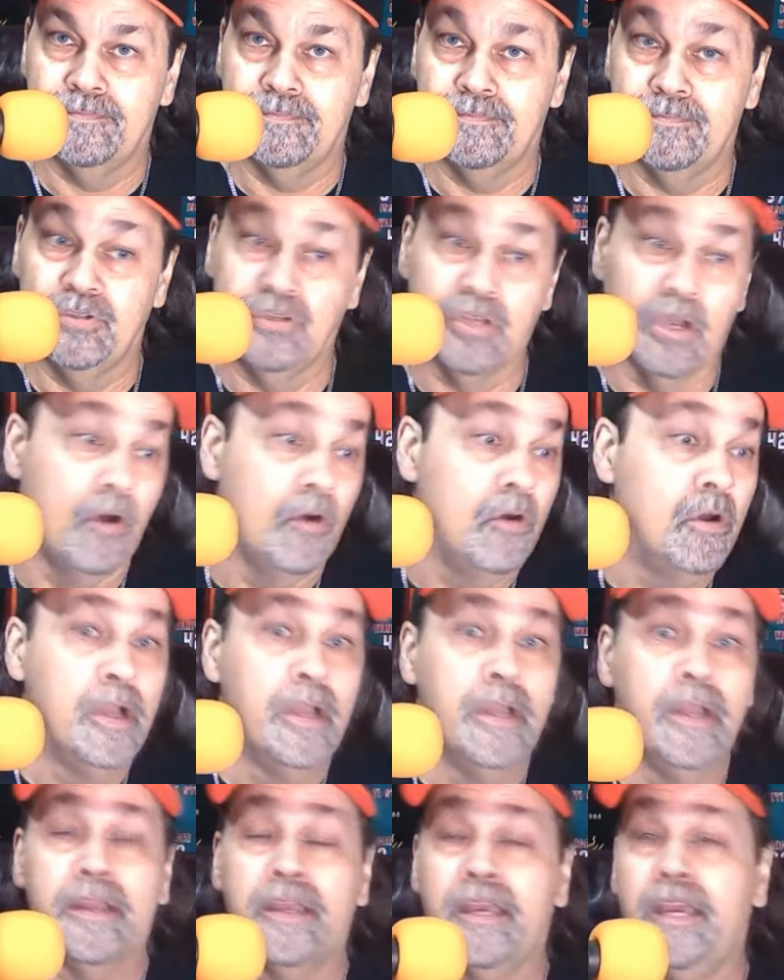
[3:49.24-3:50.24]
So
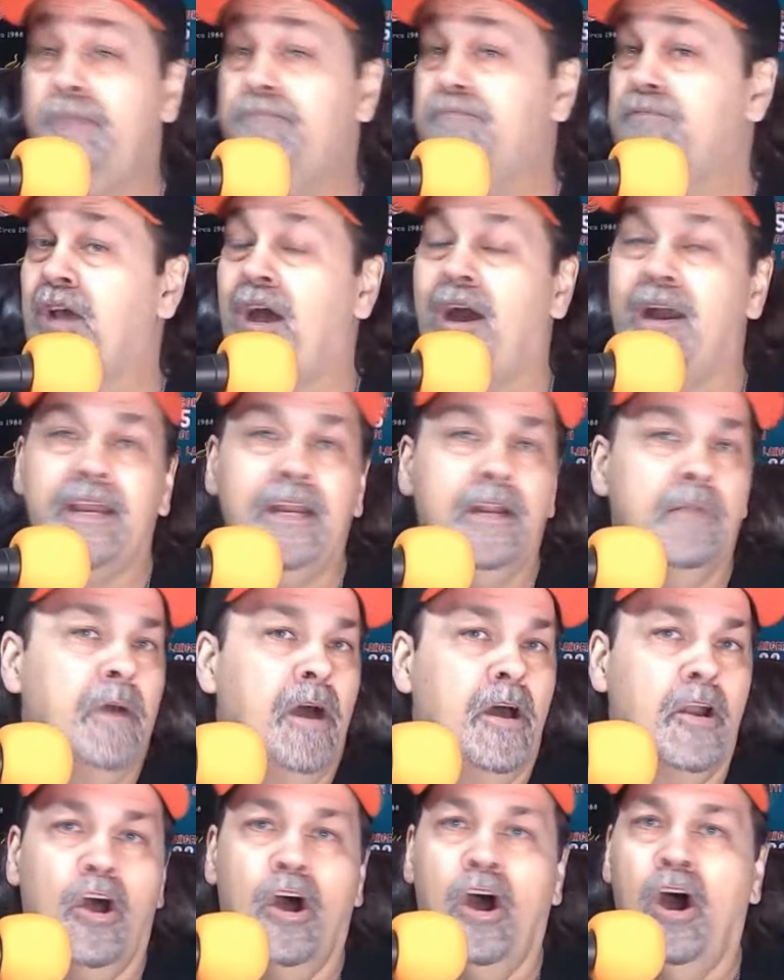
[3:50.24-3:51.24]
keep talking
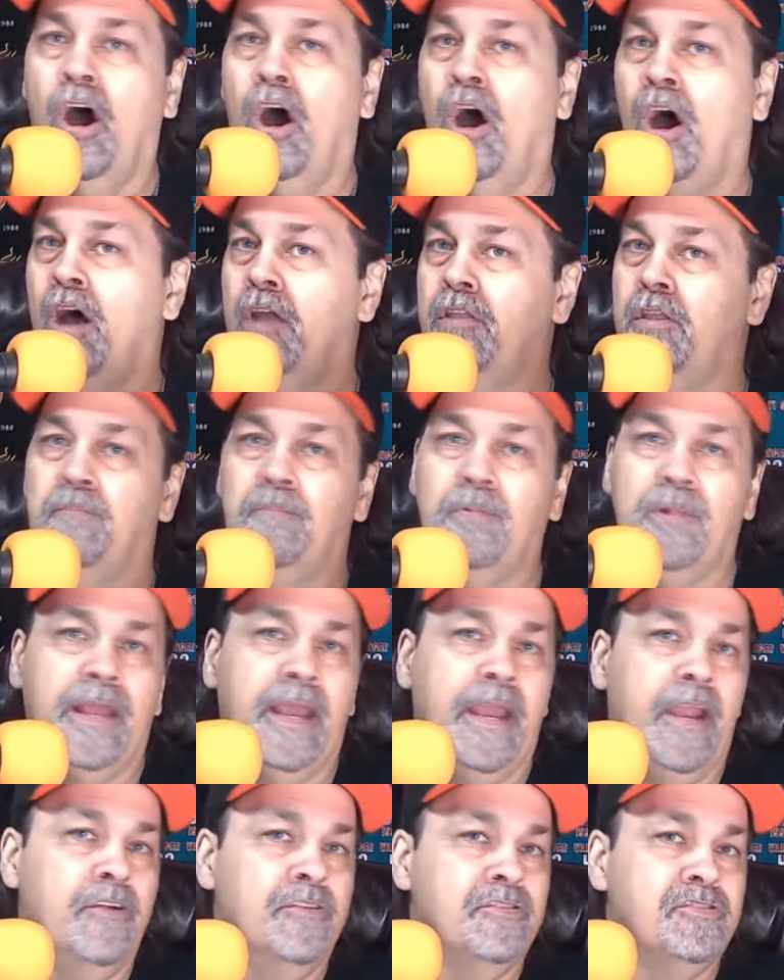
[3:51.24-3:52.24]
about all the
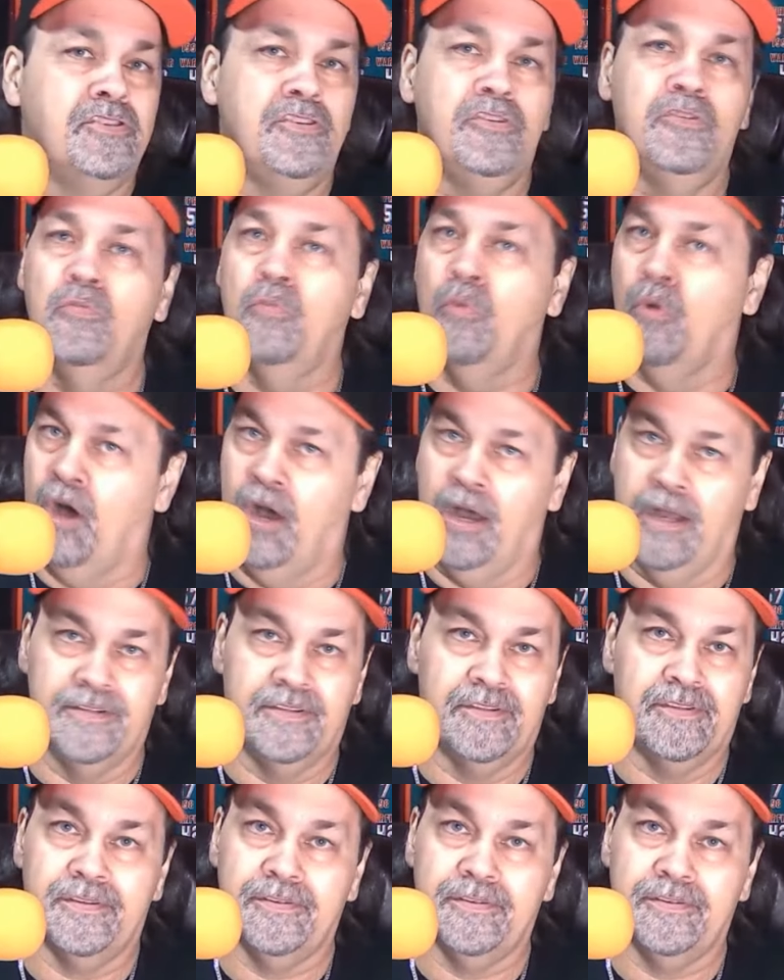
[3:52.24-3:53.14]
players you want.